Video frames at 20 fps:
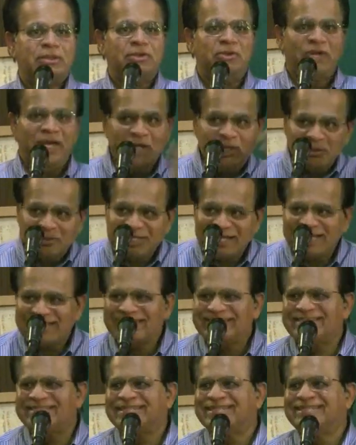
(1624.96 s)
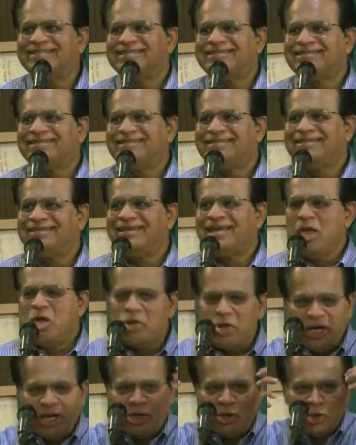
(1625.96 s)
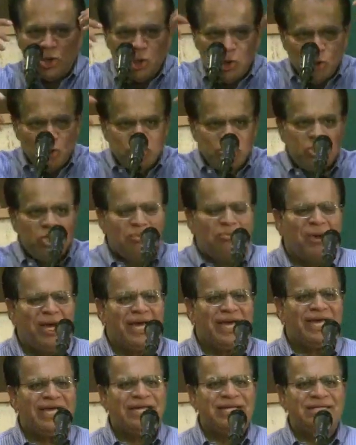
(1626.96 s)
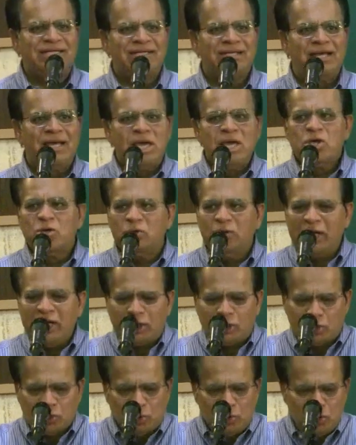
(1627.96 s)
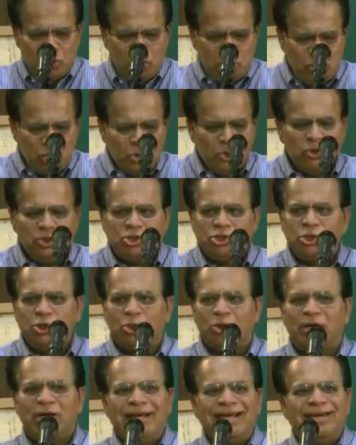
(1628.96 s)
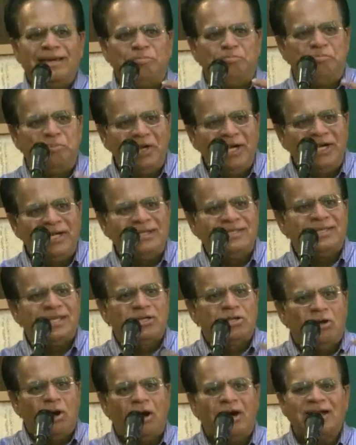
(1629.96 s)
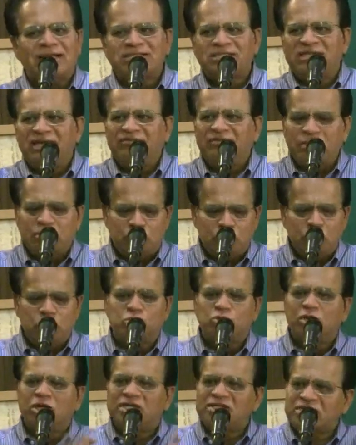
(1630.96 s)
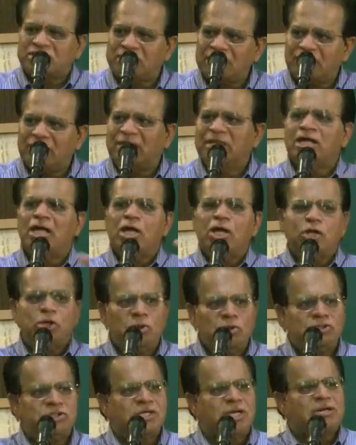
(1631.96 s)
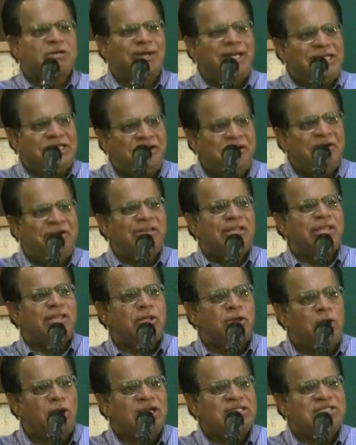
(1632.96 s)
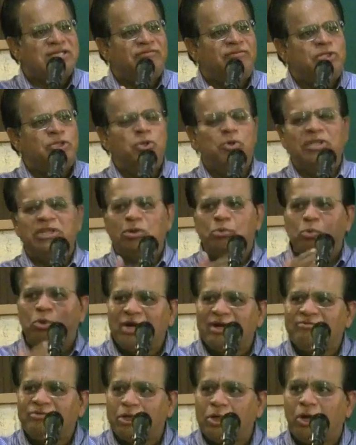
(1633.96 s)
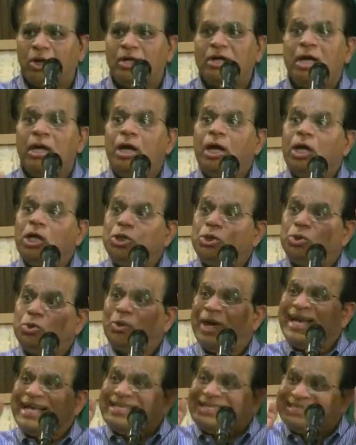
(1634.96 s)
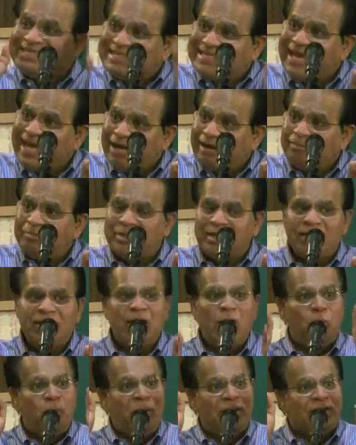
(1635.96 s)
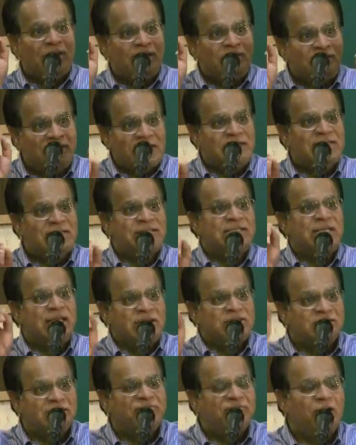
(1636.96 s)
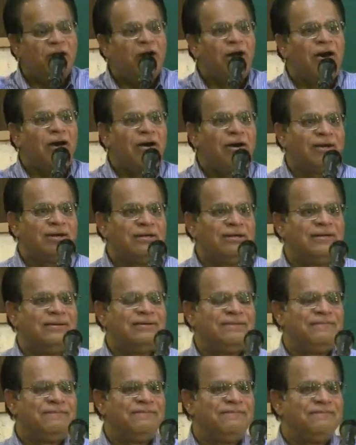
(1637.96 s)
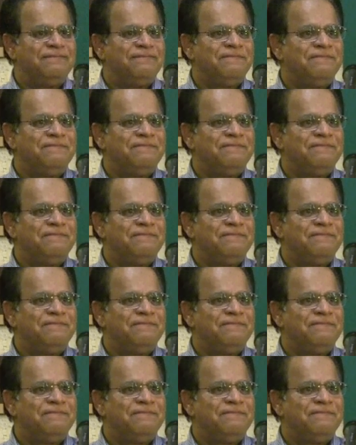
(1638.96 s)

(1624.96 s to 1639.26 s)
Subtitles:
You need to test. You need to use your mind. You need to use your ability that God has given to you to discern. Use the criteria that the Lord has given to you in the Word of the Lord to examine whether this is of God.